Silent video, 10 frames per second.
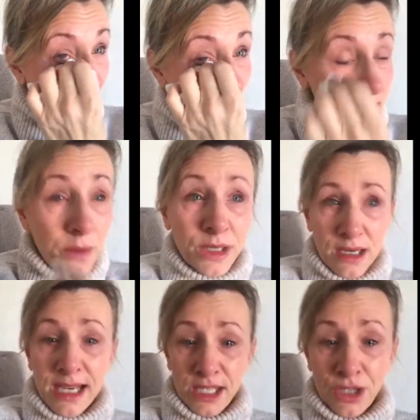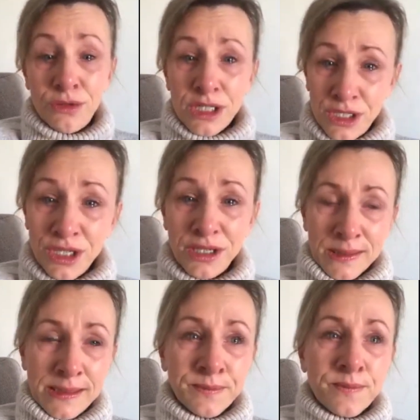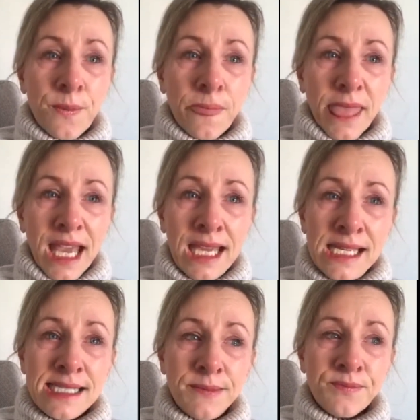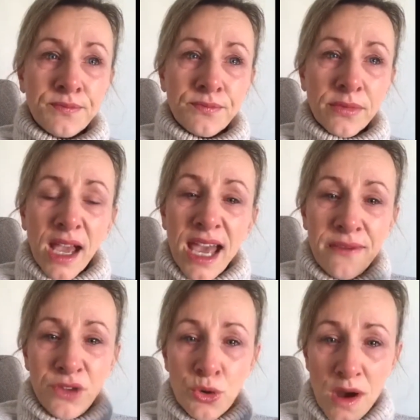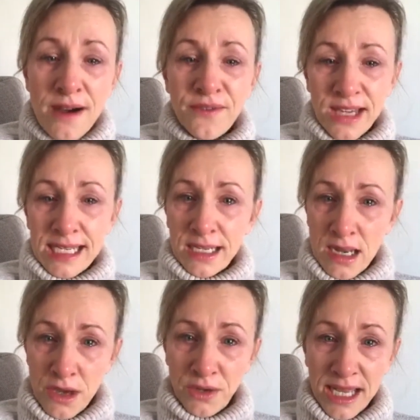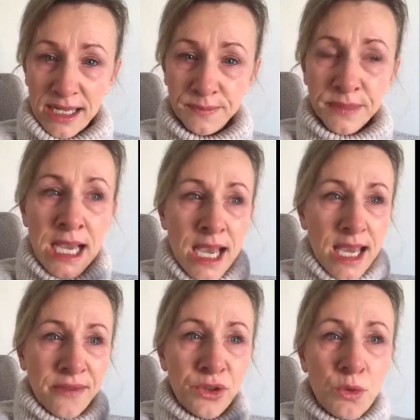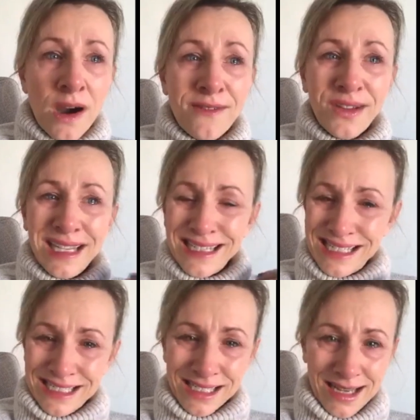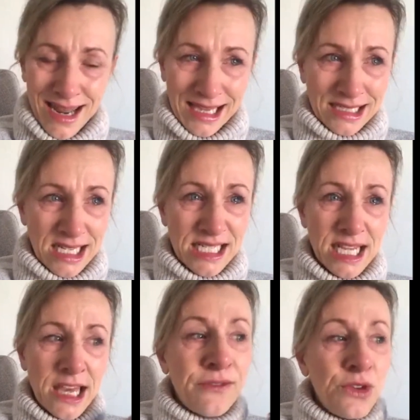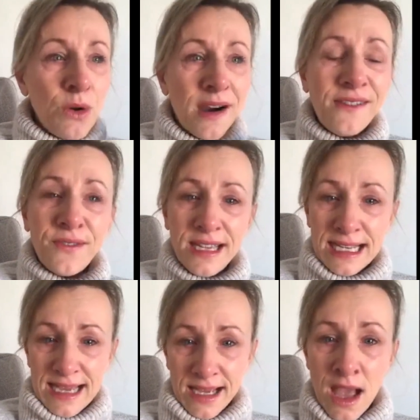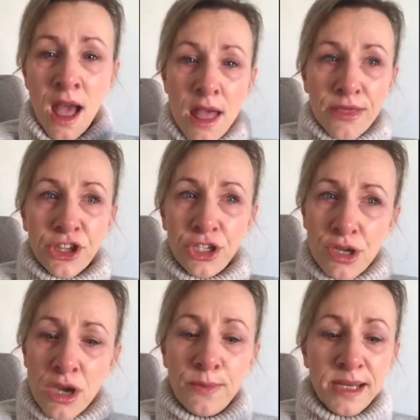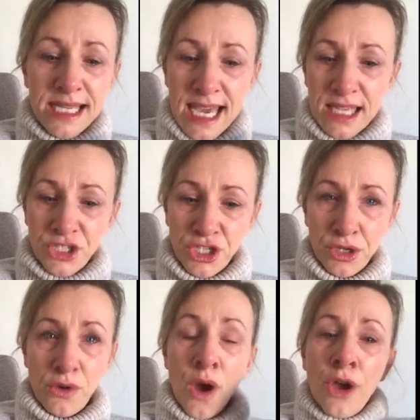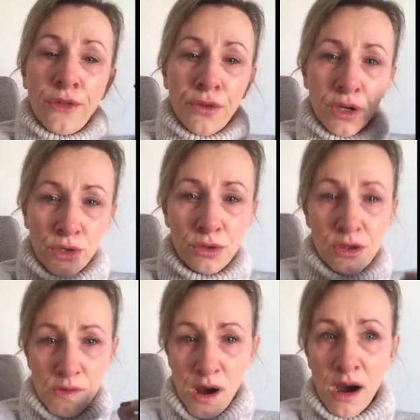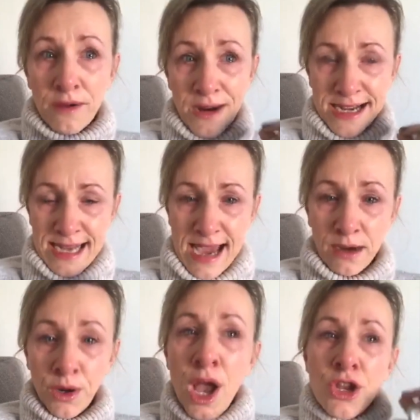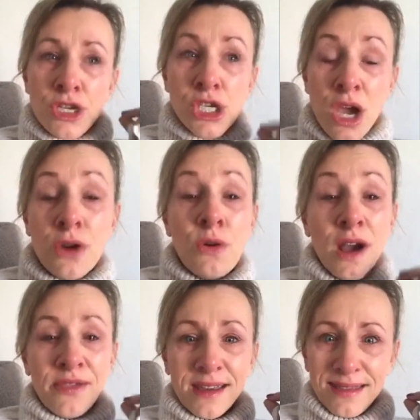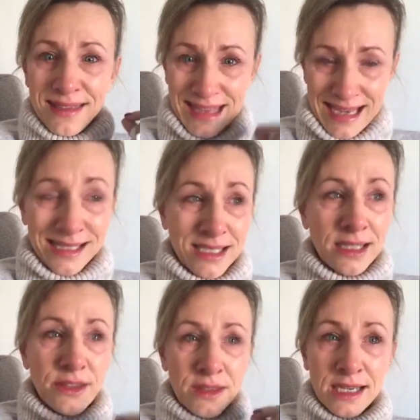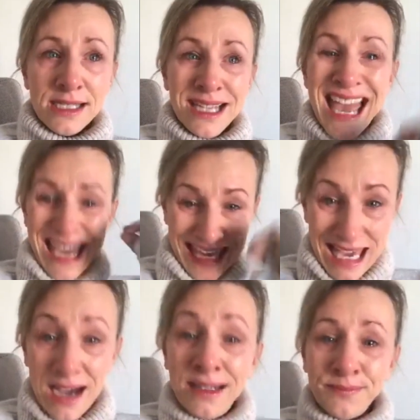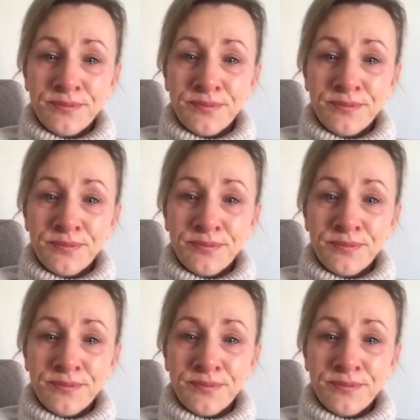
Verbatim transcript: what I would like you to do is, if you are feeling lonely, if you are feeling disconnected, if you are feeling that nobody gets you for who you are right now, know that here